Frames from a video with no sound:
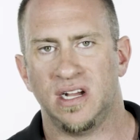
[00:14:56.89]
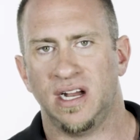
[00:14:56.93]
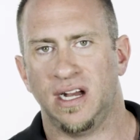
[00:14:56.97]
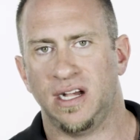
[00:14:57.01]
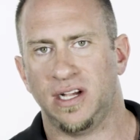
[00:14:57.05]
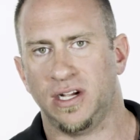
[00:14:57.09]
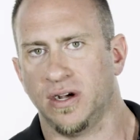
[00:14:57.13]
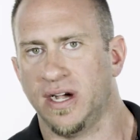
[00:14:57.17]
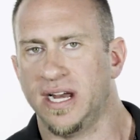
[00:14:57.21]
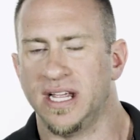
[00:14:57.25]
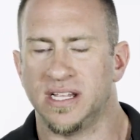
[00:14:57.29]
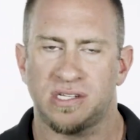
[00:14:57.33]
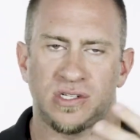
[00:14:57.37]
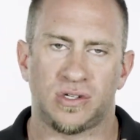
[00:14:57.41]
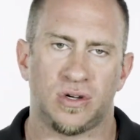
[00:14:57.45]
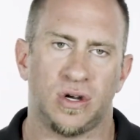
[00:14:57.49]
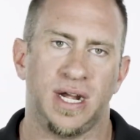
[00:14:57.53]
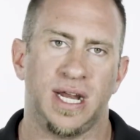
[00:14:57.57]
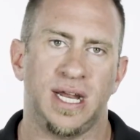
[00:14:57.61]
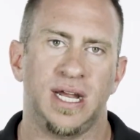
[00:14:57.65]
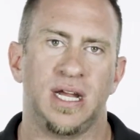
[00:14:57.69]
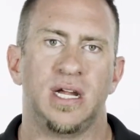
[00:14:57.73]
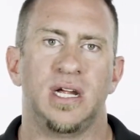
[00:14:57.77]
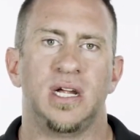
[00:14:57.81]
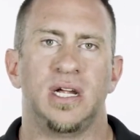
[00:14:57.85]
in your
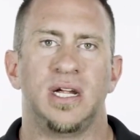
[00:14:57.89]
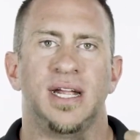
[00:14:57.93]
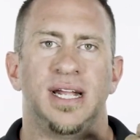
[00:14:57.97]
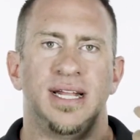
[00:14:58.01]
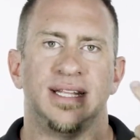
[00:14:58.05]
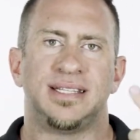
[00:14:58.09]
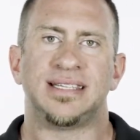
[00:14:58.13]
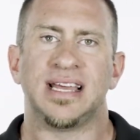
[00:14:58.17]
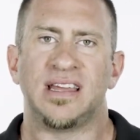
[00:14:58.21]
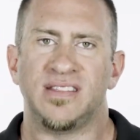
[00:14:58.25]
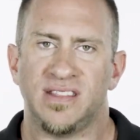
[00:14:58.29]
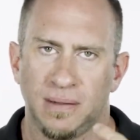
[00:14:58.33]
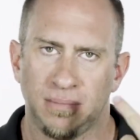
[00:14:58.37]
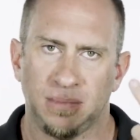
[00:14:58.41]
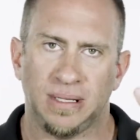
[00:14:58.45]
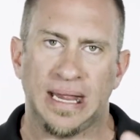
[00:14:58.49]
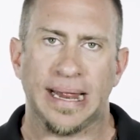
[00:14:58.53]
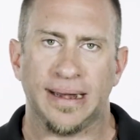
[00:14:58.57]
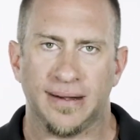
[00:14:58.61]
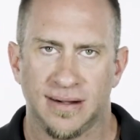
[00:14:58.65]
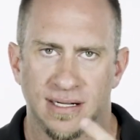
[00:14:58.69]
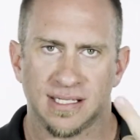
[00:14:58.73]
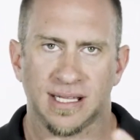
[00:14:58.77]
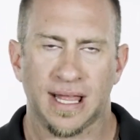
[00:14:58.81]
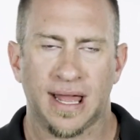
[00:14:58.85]
history and send them
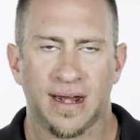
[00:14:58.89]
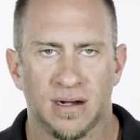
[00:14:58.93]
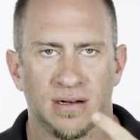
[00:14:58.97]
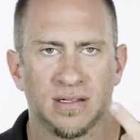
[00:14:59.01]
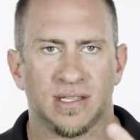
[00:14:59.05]
letters,